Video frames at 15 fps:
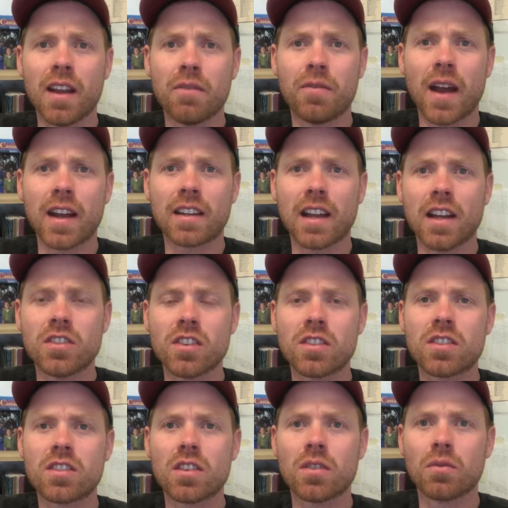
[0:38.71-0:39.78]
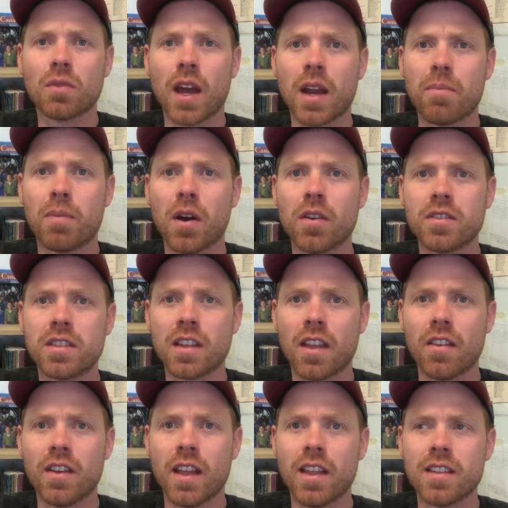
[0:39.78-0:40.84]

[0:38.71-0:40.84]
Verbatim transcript: In fact, I just read a post the other day